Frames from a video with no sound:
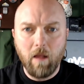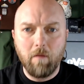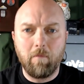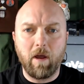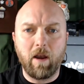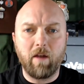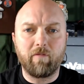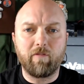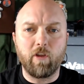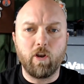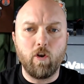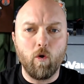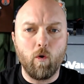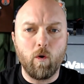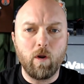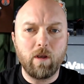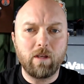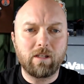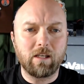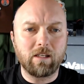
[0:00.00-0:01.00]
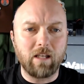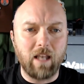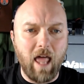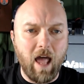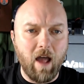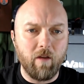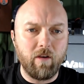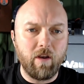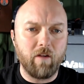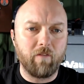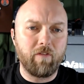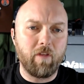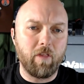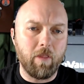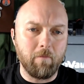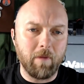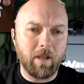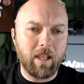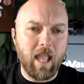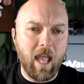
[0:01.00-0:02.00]
But if the noise is loud enough that
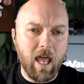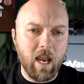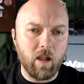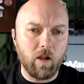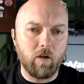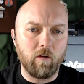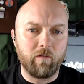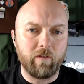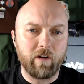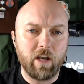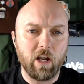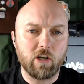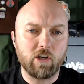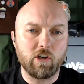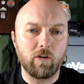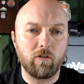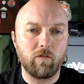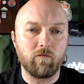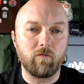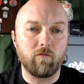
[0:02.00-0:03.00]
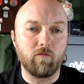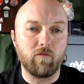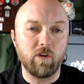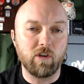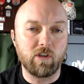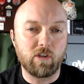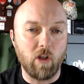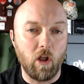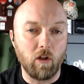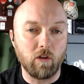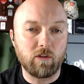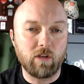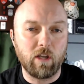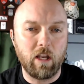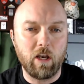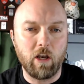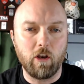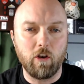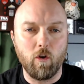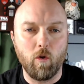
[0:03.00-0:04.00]
the mechanical reduction results
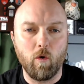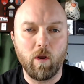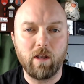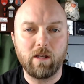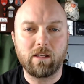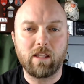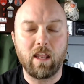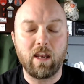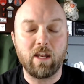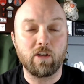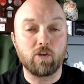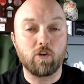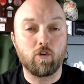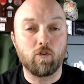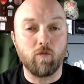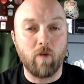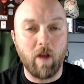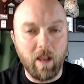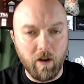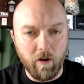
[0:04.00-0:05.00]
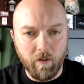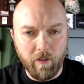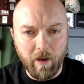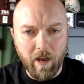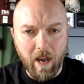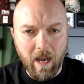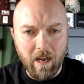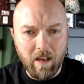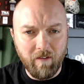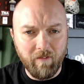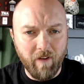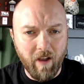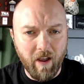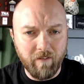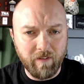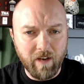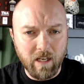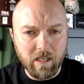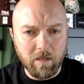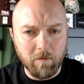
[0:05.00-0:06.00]
in a noise that is greater than
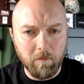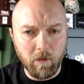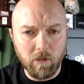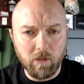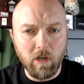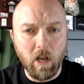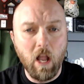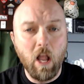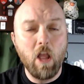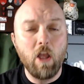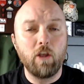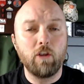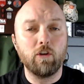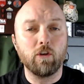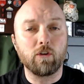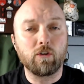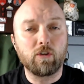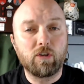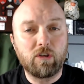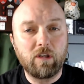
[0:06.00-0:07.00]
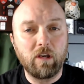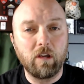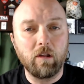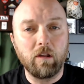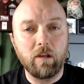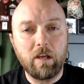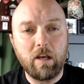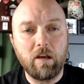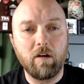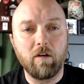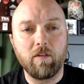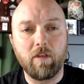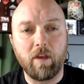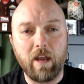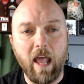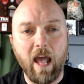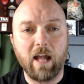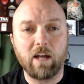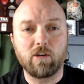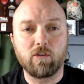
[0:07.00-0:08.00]
85 decibels, you'll still hear the
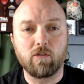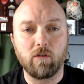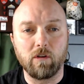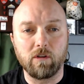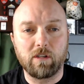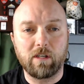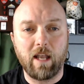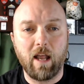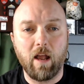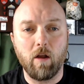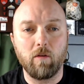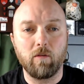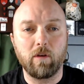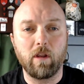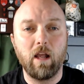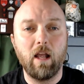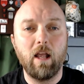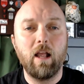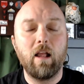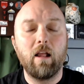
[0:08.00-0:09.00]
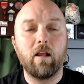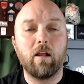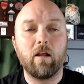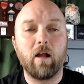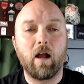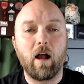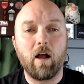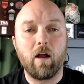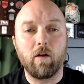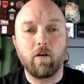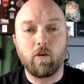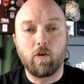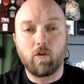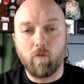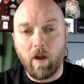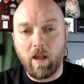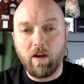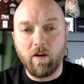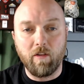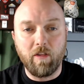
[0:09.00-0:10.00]
natural sound
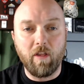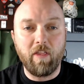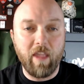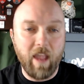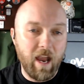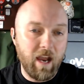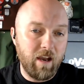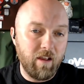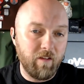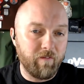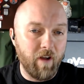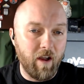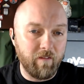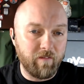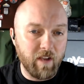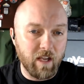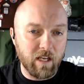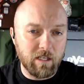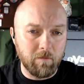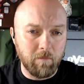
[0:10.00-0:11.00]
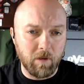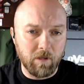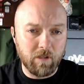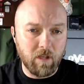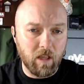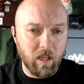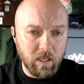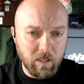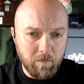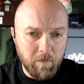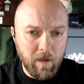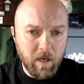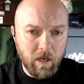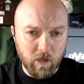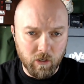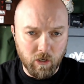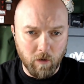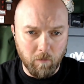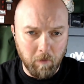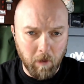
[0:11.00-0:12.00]
greater than the 85 decibels that the
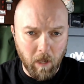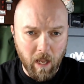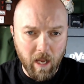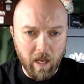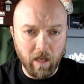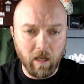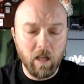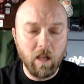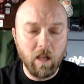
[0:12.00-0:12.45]
speakers are playing,